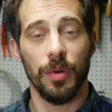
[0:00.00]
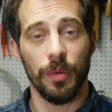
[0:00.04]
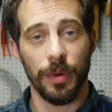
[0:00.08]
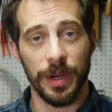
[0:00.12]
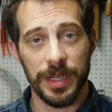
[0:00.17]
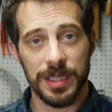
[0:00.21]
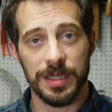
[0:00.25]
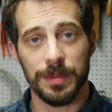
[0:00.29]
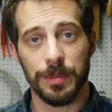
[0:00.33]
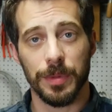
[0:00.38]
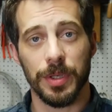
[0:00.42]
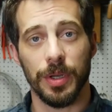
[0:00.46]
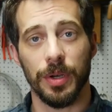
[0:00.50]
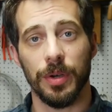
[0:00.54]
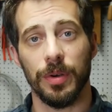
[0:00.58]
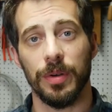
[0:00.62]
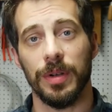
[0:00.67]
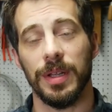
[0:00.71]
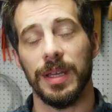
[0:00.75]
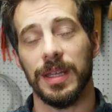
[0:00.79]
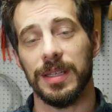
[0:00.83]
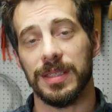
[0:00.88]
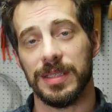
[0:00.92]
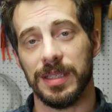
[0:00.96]
write some
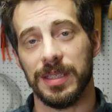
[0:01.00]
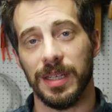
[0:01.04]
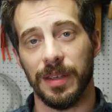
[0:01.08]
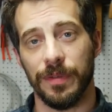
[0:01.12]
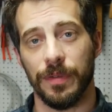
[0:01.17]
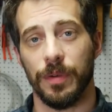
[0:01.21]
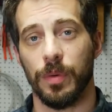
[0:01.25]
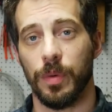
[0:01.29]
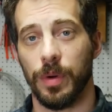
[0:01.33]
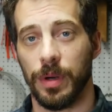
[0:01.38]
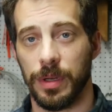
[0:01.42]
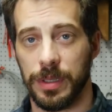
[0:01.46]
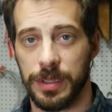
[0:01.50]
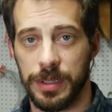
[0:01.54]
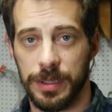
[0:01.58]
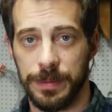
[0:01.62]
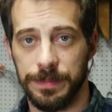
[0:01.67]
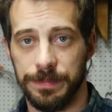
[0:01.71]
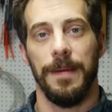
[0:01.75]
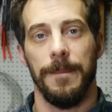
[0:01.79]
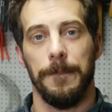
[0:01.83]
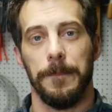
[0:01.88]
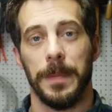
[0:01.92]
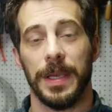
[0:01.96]
code, and see if it works.
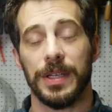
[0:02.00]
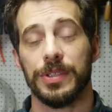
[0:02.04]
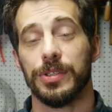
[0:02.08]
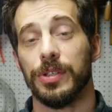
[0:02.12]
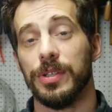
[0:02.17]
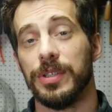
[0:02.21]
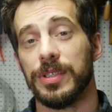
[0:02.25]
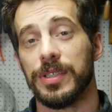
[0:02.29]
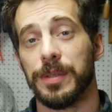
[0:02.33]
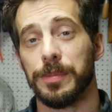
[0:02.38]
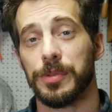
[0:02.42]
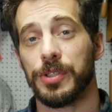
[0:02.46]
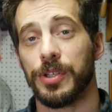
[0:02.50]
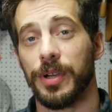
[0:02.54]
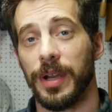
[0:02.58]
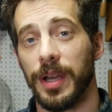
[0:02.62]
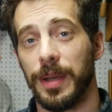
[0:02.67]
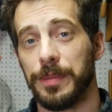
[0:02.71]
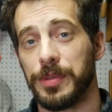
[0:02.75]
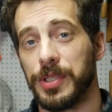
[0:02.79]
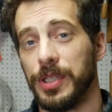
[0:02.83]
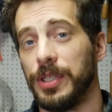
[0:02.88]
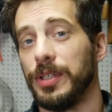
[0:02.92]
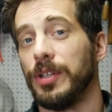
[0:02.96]
Make sure you
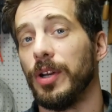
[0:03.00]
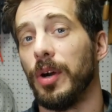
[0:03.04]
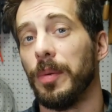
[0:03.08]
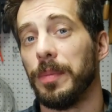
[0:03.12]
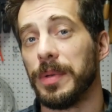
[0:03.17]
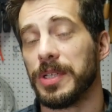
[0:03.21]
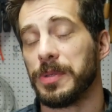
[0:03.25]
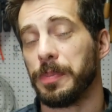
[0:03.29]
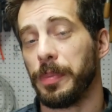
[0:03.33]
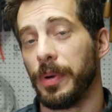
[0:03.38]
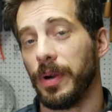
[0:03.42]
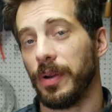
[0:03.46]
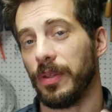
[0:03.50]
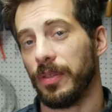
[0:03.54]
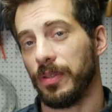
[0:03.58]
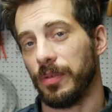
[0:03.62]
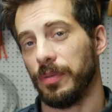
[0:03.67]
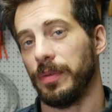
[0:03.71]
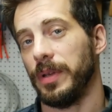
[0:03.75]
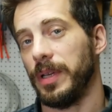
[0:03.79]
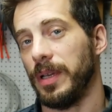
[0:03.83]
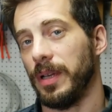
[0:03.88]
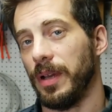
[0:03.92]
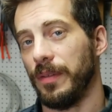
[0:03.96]
subscribe so you don't miss part
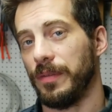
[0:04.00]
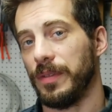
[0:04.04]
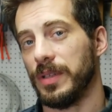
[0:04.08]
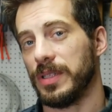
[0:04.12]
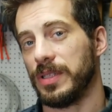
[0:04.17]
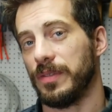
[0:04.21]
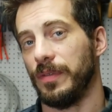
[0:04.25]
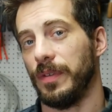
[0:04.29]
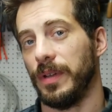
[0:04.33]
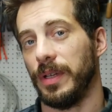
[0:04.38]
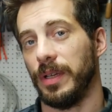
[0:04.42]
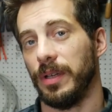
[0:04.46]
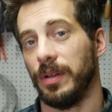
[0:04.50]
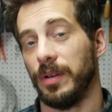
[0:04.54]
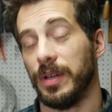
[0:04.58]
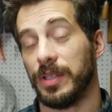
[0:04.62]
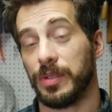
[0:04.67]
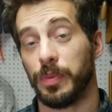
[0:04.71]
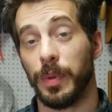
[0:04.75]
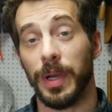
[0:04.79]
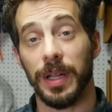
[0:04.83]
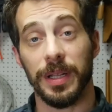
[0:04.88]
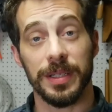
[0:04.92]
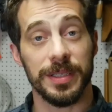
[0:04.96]
3 of this video,
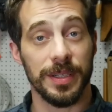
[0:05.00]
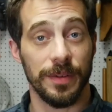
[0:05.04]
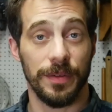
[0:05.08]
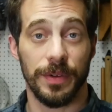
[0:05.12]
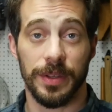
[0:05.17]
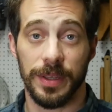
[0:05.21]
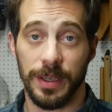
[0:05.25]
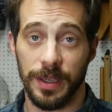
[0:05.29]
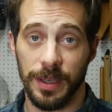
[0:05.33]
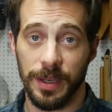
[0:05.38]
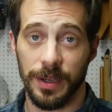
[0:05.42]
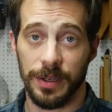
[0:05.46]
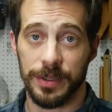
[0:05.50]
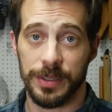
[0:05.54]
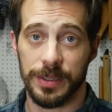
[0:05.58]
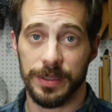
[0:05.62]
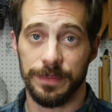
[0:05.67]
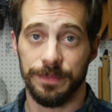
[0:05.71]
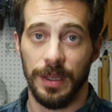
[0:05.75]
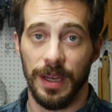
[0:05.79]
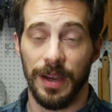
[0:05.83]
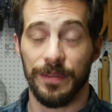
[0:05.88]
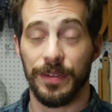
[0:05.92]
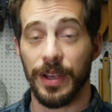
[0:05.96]
as well as everything else.
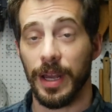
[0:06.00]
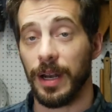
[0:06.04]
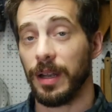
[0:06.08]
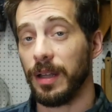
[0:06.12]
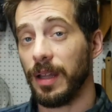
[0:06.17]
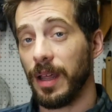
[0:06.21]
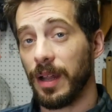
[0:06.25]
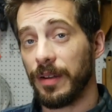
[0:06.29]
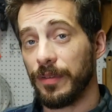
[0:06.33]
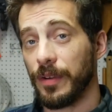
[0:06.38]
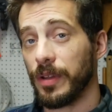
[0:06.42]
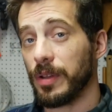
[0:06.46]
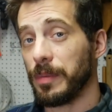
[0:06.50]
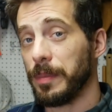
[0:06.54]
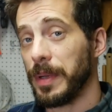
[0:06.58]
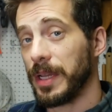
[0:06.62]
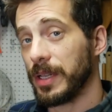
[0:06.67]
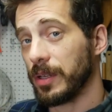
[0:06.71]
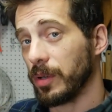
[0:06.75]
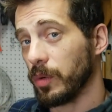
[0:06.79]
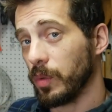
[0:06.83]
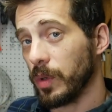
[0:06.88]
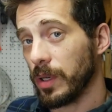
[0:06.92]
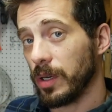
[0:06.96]
I've got a lot of other
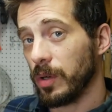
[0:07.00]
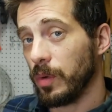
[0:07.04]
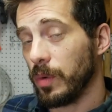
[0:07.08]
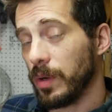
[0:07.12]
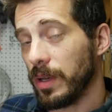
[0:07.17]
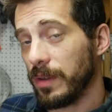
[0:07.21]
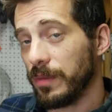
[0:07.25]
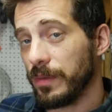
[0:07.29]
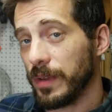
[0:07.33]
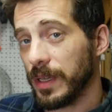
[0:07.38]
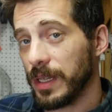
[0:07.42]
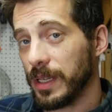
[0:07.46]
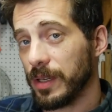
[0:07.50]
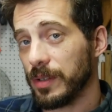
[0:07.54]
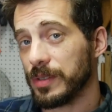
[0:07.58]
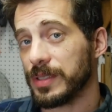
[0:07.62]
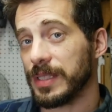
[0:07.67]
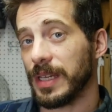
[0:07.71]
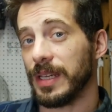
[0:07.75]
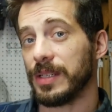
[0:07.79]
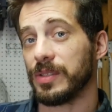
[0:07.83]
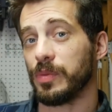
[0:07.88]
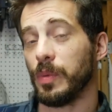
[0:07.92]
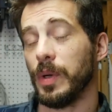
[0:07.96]
Maker 101 videos,
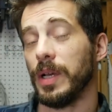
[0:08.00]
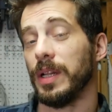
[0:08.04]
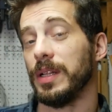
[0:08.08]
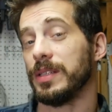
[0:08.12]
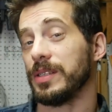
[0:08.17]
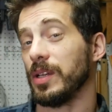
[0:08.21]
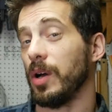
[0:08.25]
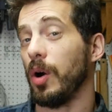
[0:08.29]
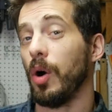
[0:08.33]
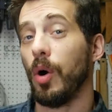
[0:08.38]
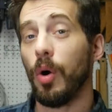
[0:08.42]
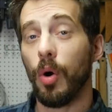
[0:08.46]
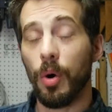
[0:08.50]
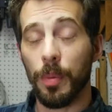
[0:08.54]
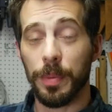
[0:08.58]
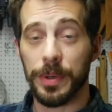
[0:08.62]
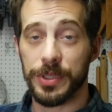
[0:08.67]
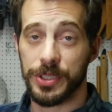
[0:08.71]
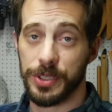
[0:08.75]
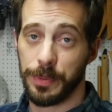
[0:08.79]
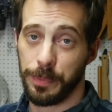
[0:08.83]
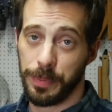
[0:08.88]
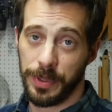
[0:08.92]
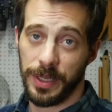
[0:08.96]
as well as a whole
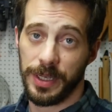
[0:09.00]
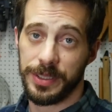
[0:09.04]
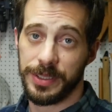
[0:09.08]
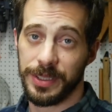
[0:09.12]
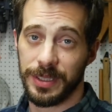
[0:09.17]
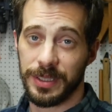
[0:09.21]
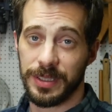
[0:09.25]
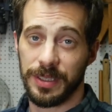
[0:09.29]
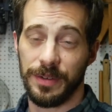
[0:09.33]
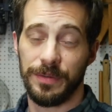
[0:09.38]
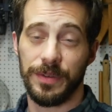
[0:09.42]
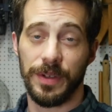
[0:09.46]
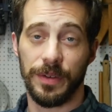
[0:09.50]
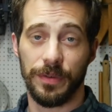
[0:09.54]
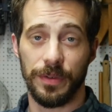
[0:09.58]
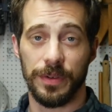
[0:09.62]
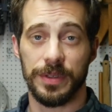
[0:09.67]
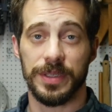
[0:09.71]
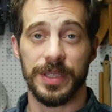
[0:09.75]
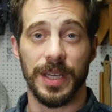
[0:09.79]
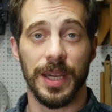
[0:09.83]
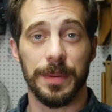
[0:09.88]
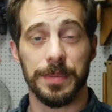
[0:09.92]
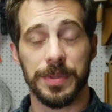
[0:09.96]
bunch of projects of
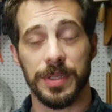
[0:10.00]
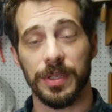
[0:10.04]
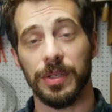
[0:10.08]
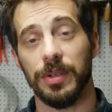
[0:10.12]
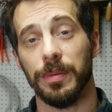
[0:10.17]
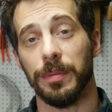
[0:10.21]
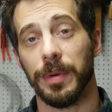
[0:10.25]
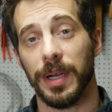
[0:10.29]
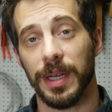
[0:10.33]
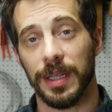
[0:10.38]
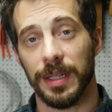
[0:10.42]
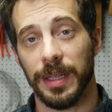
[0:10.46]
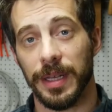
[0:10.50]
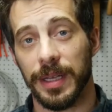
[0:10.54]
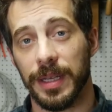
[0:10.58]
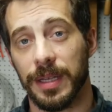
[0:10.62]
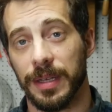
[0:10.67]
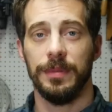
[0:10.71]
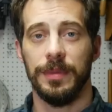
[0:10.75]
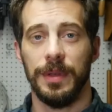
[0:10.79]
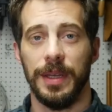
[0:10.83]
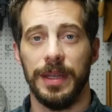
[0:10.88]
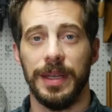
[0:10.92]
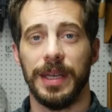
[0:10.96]
different types that you might
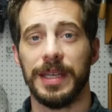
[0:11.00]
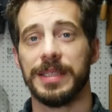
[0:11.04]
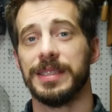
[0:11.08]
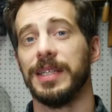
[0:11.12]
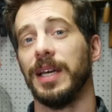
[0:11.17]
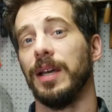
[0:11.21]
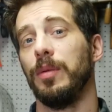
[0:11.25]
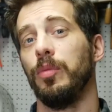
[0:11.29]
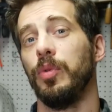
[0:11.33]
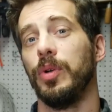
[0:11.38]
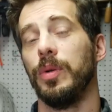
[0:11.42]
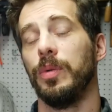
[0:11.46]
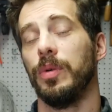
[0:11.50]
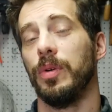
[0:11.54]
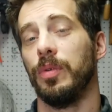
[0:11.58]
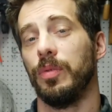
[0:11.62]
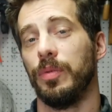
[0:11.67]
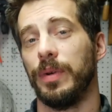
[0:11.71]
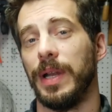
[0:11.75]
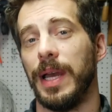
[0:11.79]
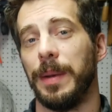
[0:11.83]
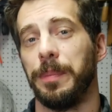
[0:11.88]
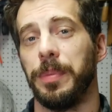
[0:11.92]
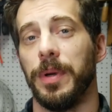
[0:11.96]
like, and next time we will
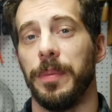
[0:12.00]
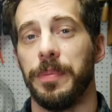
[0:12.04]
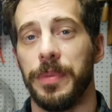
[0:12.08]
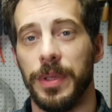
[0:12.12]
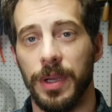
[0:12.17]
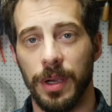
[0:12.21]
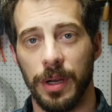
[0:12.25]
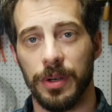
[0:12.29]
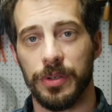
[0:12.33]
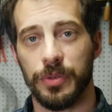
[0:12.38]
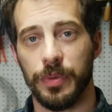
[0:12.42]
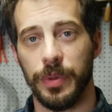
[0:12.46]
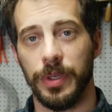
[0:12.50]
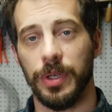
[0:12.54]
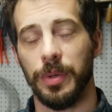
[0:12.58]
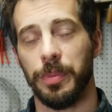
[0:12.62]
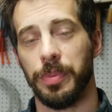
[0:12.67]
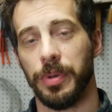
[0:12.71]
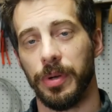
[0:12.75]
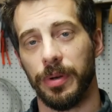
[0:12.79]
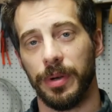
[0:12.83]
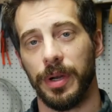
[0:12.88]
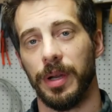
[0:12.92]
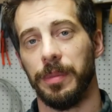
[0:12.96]
wrap up the Arduino
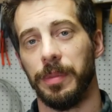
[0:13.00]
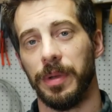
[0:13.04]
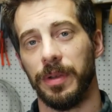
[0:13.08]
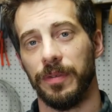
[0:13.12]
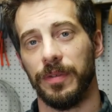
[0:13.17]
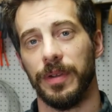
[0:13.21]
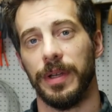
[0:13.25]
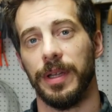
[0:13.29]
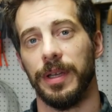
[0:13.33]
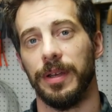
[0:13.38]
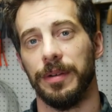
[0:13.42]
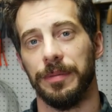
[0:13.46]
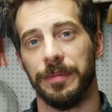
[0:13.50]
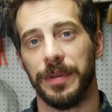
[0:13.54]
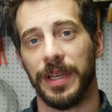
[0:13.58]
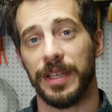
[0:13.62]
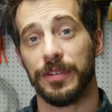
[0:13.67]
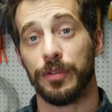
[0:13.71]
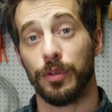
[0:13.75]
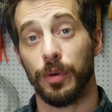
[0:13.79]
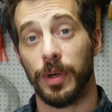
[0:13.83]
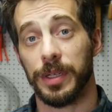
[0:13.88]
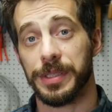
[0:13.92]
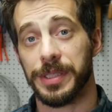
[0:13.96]
programming video. Thanks
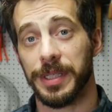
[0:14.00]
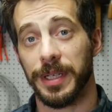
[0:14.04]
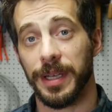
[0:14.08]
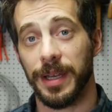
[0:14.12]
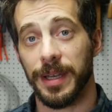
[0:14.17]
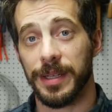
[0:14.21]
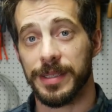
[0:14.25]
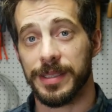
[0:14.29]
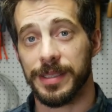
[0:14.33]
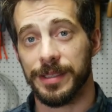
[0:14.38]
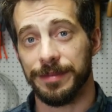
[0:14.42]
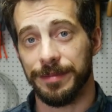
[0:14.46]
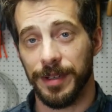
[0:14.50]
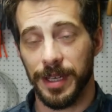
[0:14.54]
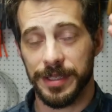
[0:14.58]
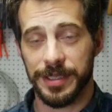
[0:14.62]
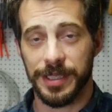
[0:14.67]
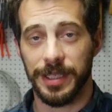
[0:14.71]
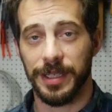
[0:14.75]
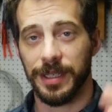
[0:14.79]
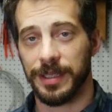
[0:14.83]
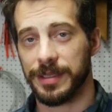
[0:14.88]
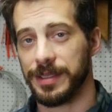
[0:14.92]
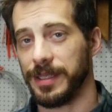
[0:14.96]
for watching, guys. I'll
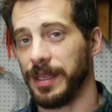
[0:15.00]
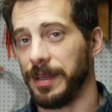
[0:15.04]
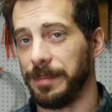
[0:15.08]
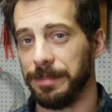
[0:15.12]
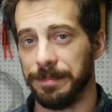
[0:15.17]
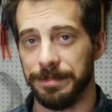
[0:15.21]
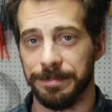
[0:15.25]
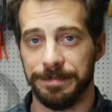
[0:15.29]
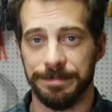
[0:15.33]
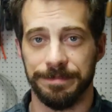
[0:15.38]
see you next time.